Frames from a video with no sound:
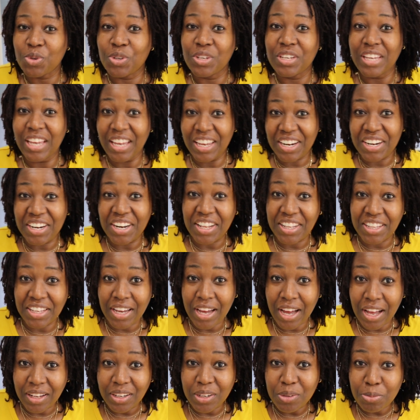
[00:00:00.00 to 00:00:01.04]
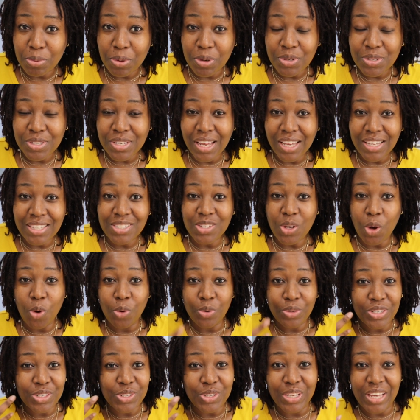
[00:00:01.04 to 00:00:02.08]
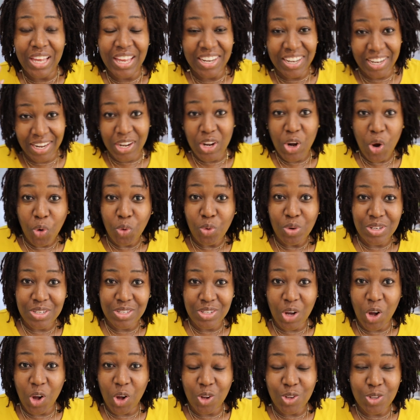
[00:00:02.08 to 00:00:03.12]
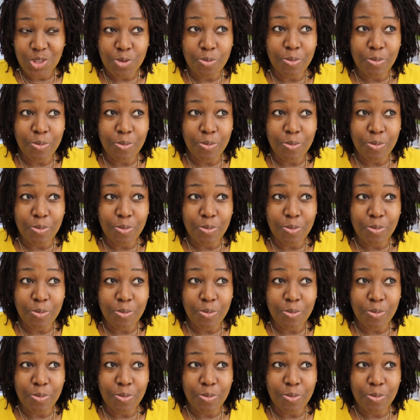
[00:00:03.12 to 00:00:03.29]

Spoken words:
yet another color process only to get no results,